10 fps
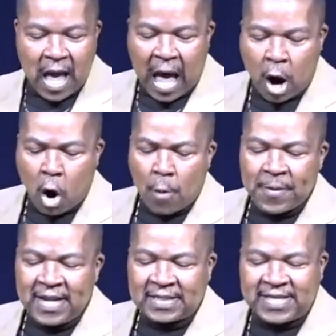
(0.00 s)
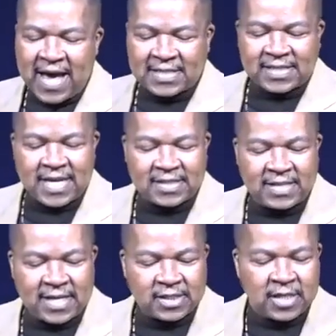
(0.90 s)
Our opening text says
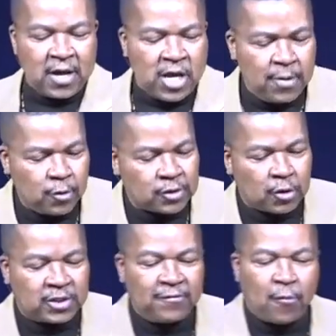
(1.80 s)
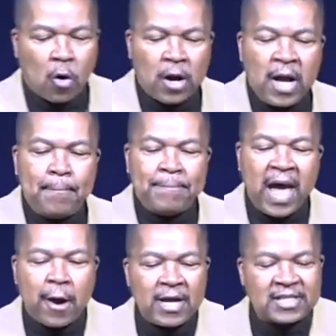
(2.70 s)
this, Hebrews 13:4,
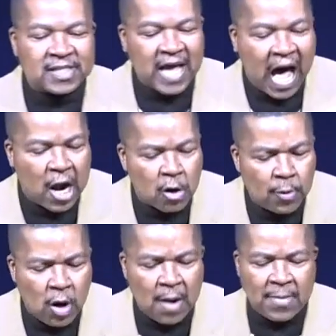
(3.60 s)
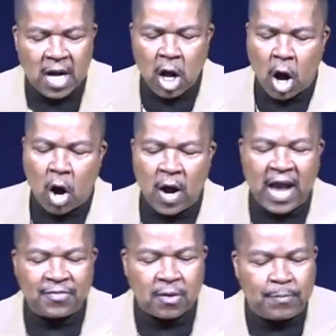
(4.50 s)
marriage is honorable among all
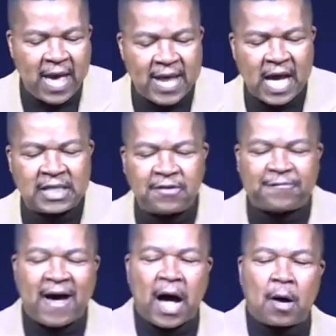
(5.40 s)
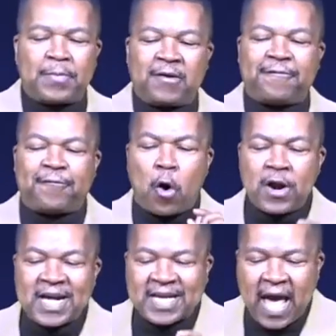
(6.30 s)
and the bed undefiled, but
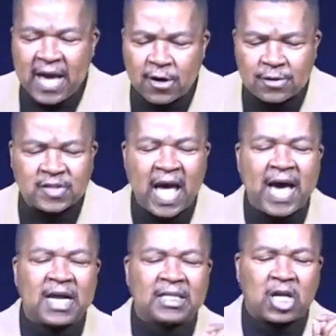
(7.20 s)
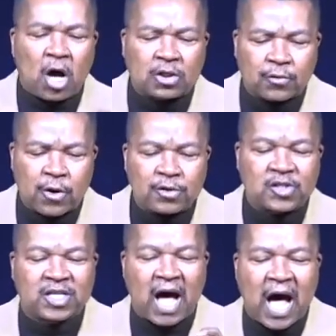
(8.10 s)
fornicators and
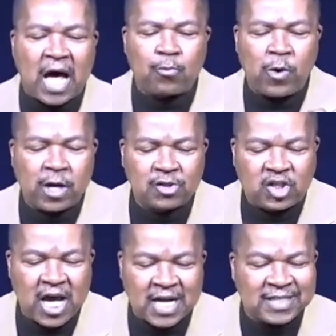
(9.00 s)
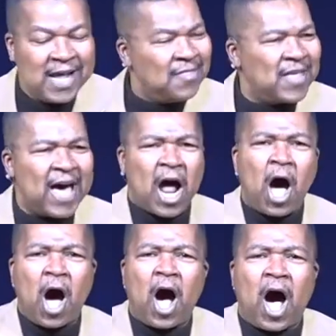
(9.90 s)
adulterers God will judge. That
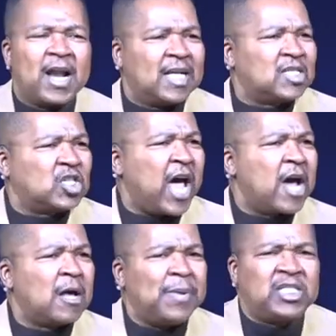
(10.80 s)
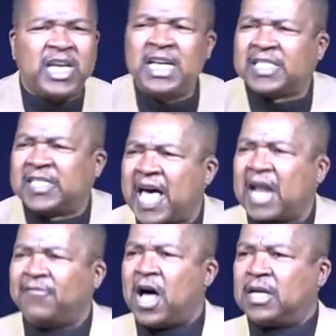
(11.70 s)
ought to scare the bejesus
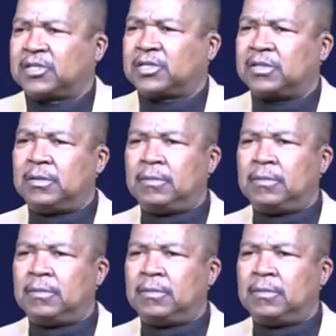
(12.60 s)
out of us.